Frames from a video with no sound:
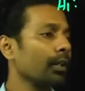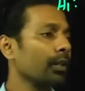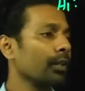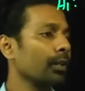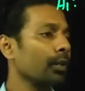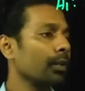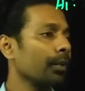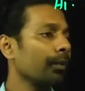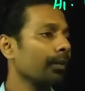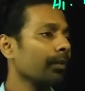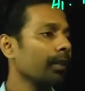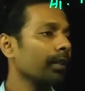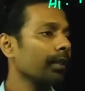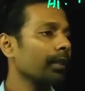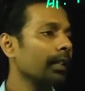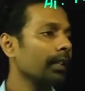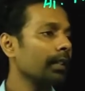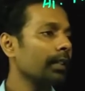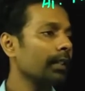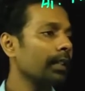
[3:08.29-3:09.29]
So
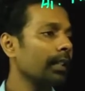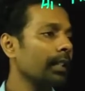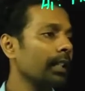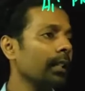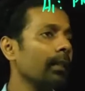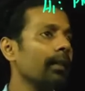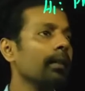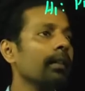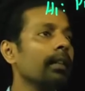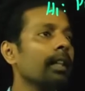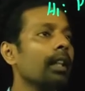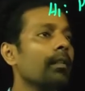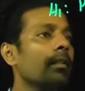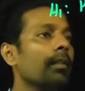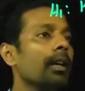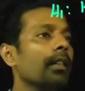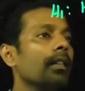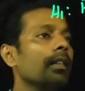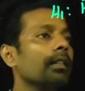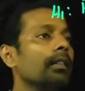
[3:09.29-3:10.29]
this D is
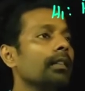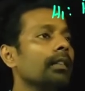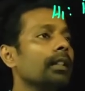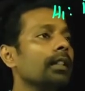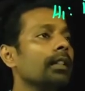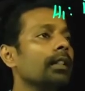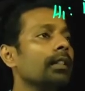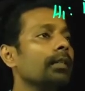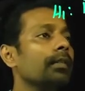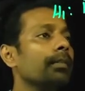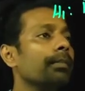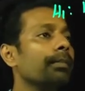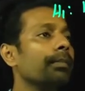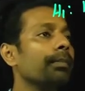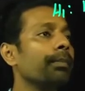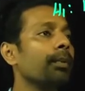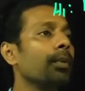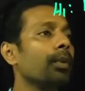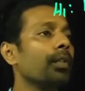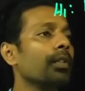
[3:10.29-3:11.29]
same as this
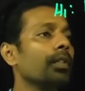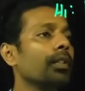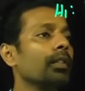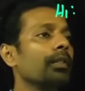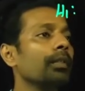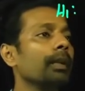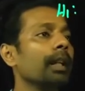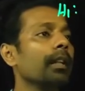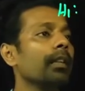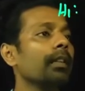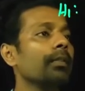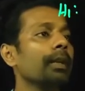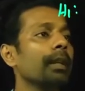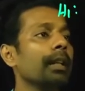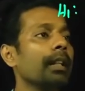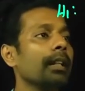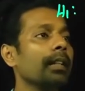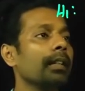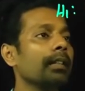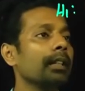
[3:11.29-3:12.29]
post-test minus
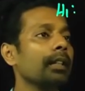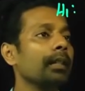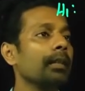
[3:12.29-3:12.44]
pre-test.